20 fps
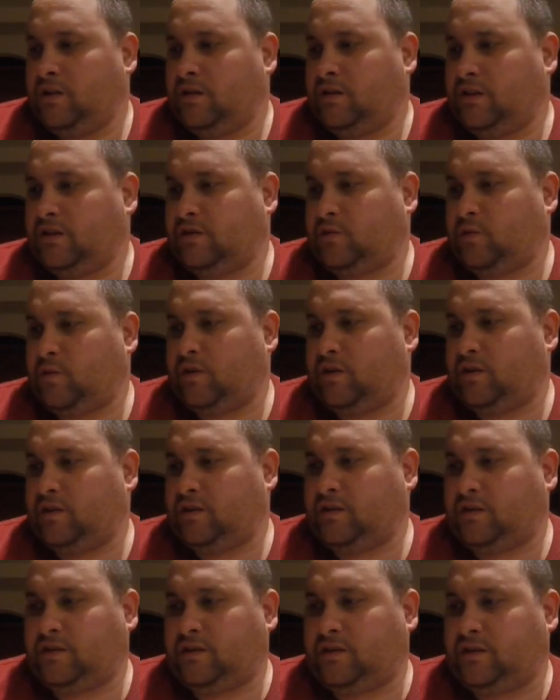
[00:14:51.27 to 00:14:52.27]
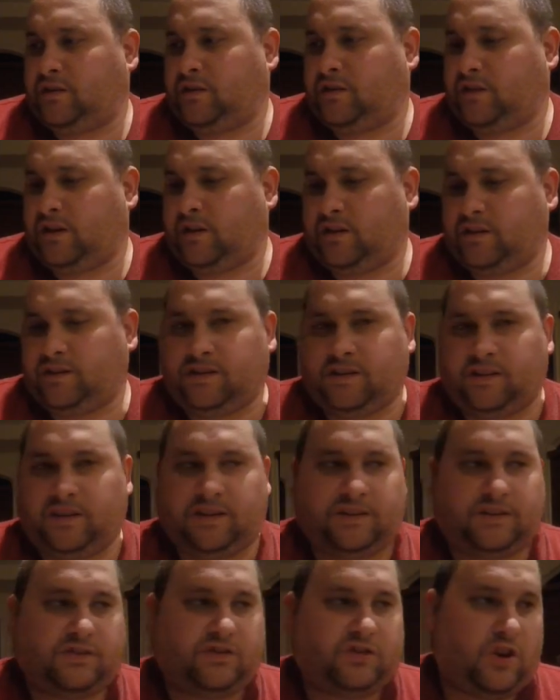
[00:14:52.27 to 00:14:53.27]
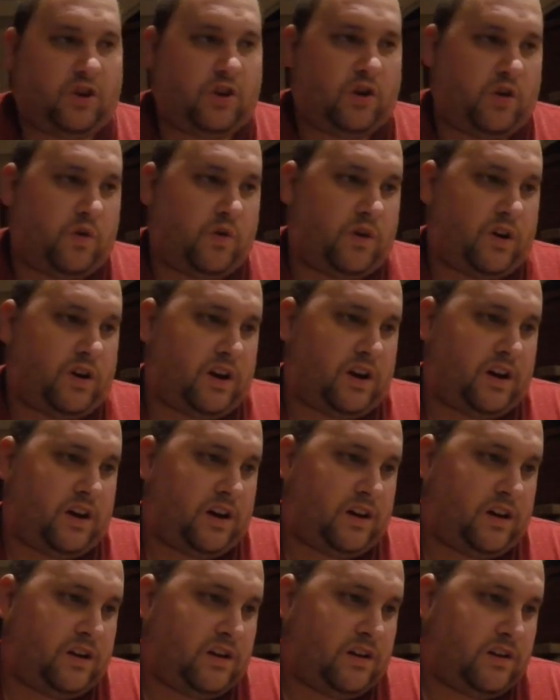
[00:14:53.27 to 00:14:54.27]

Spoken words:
this one does this. So